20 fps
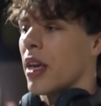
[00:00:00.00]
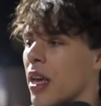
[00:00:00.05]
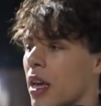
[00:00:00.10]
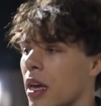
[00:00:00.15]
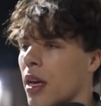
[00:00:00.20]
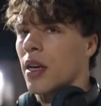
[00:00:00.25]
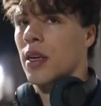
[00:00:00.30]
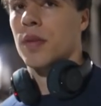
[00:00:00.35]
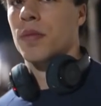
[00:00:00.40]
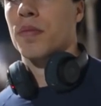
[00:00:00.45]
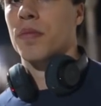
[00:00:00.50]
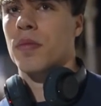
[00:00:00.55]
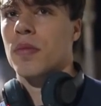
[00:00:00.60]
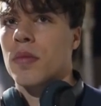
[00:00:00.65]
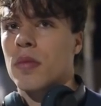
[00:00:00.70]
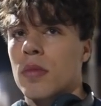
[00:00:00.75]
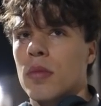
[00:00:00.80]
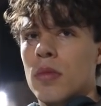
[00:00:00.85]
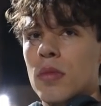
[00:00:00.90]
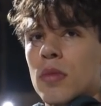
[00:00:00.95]
do people just like
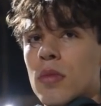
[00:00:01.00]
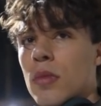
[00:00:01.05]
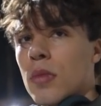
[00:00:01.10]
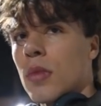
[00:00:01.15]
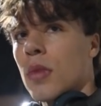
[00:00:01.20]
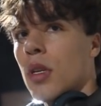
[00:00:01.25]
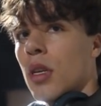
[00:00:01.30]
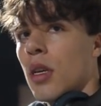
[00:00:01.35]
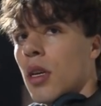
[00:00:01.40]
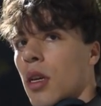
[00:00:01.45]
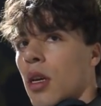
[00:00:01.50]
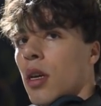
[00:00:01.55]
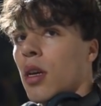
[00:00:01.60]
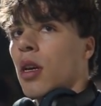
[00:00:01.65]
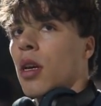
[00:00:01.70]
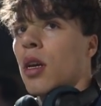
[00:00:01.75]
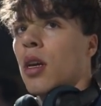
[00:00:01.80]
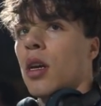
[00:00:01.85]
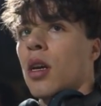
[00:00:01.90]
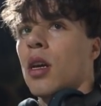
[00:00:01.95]
to say people in the
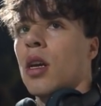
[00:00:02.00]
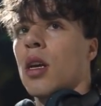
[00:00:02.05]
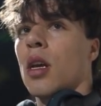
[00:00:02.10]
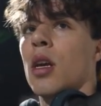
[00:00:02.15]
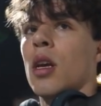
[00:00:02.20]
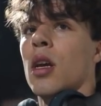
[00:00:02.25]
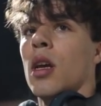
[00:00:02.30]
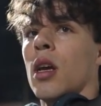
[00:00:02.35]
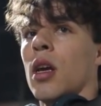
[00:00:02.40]
fitness industry are